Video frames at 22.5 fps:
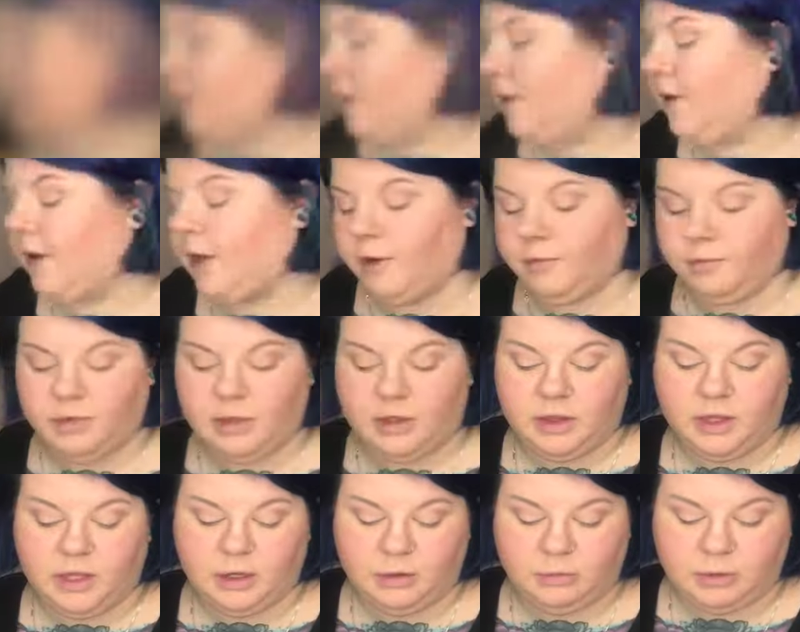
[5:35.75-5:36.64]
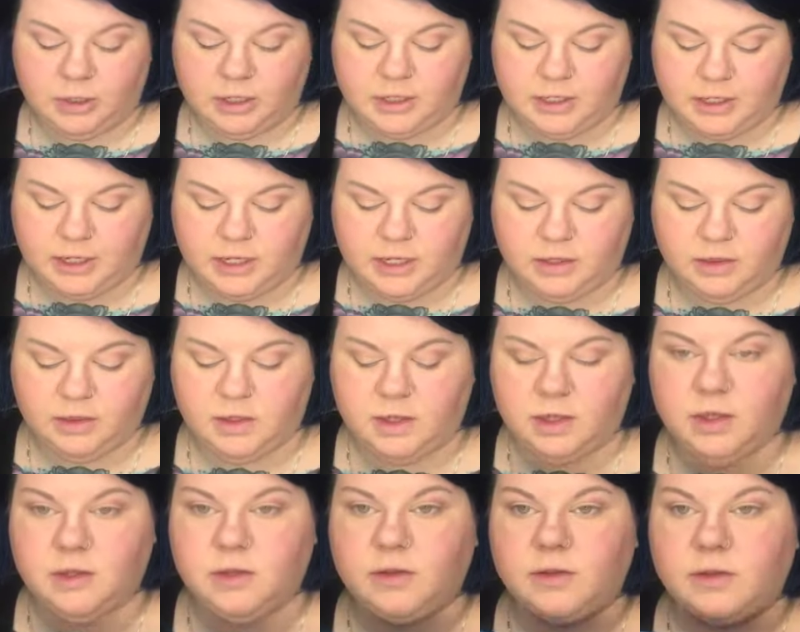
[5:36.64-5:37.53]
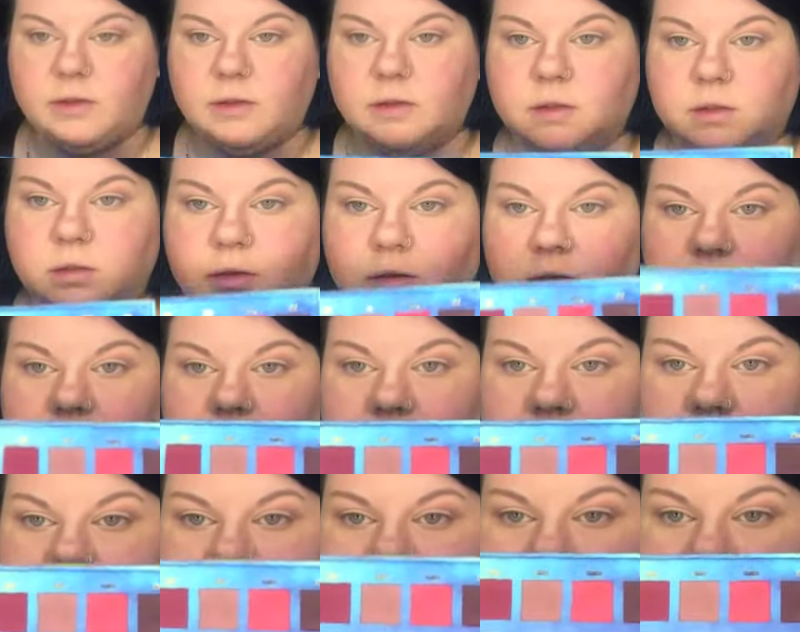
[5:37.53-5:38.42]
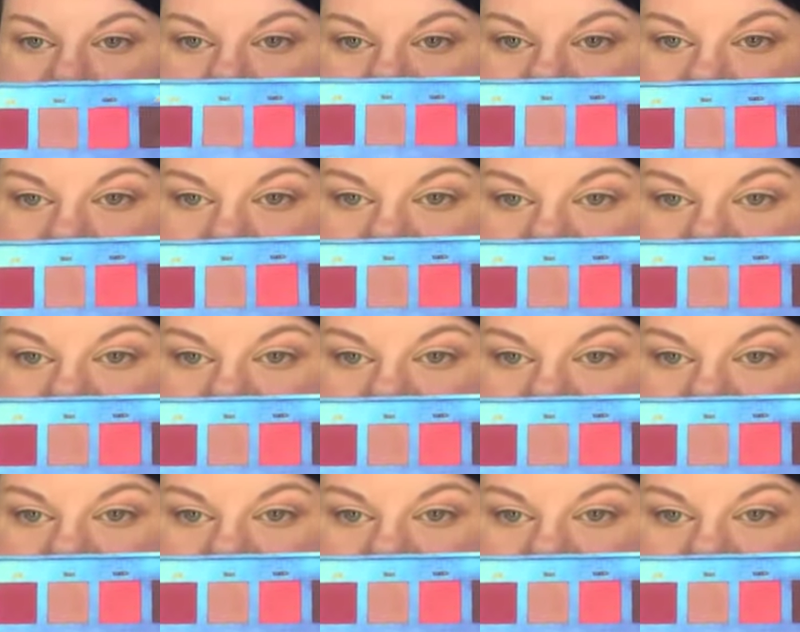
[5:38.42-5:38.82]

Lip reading: Okay, I think I'm going to take this, I'm going to take this